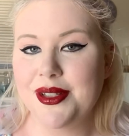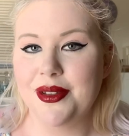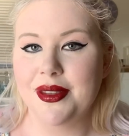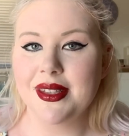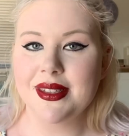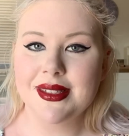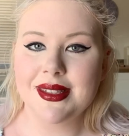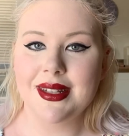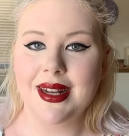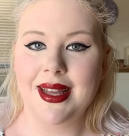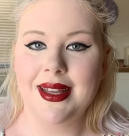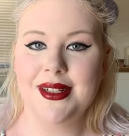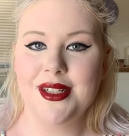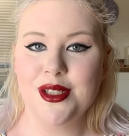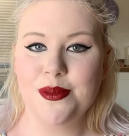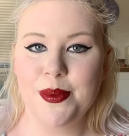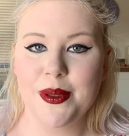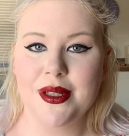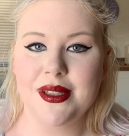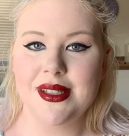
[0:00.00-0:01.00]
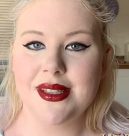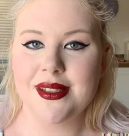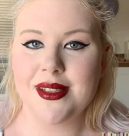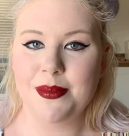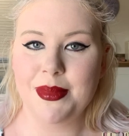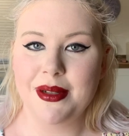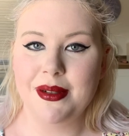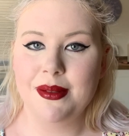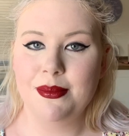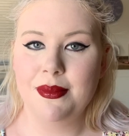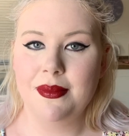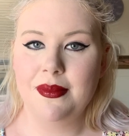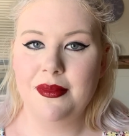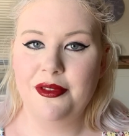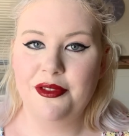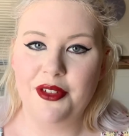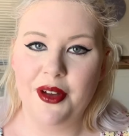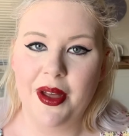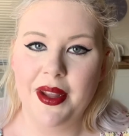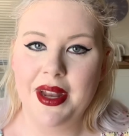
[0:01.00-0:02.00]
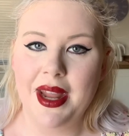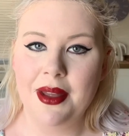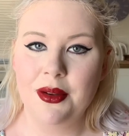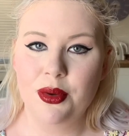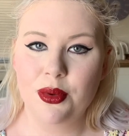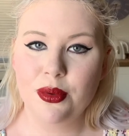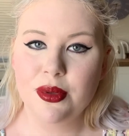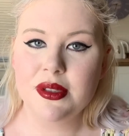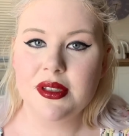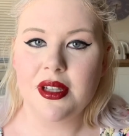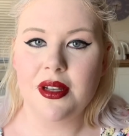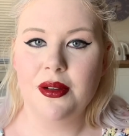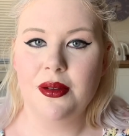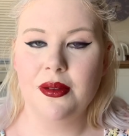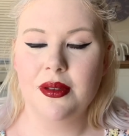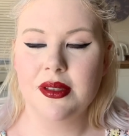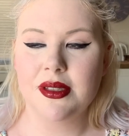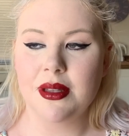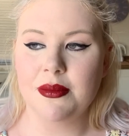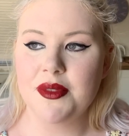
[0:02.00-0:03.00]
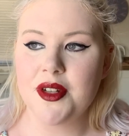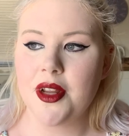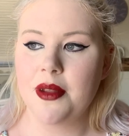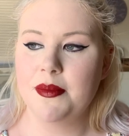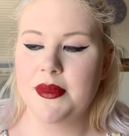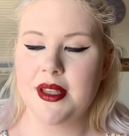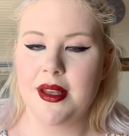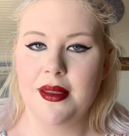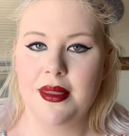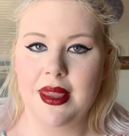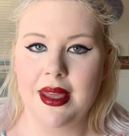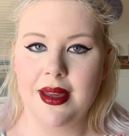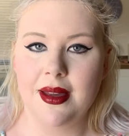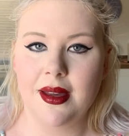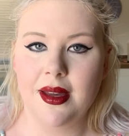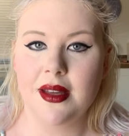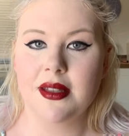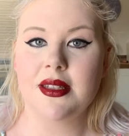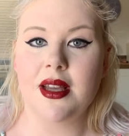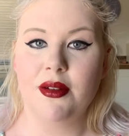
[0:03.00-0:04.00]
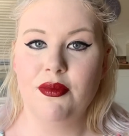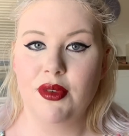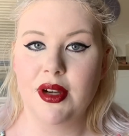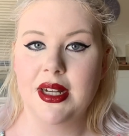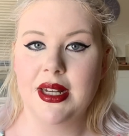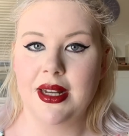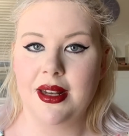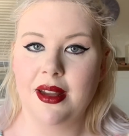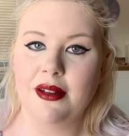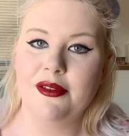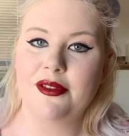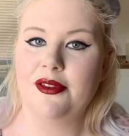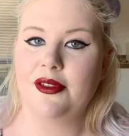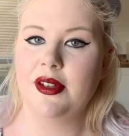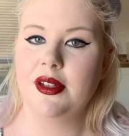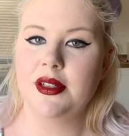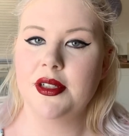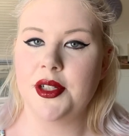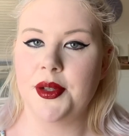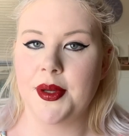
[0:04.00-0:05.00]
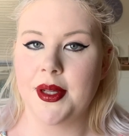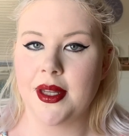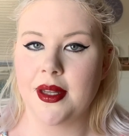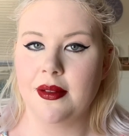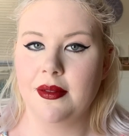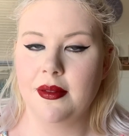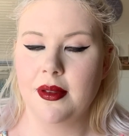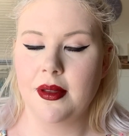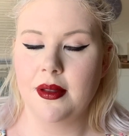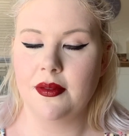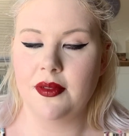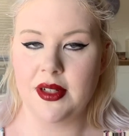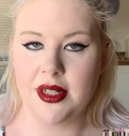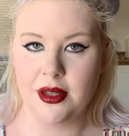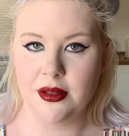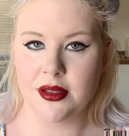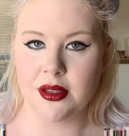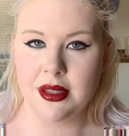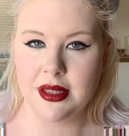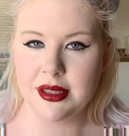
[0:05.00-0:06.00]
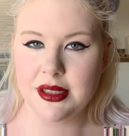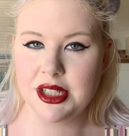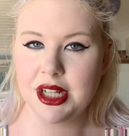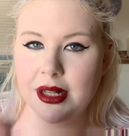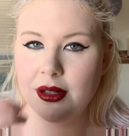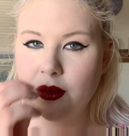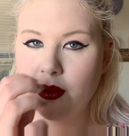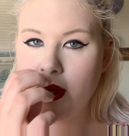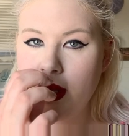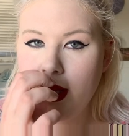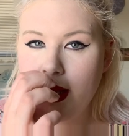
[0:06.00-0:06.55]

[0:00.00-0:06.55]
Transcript: this today just because it's a bit fun, and also sometimes I think, because I really love doing videos on this channel,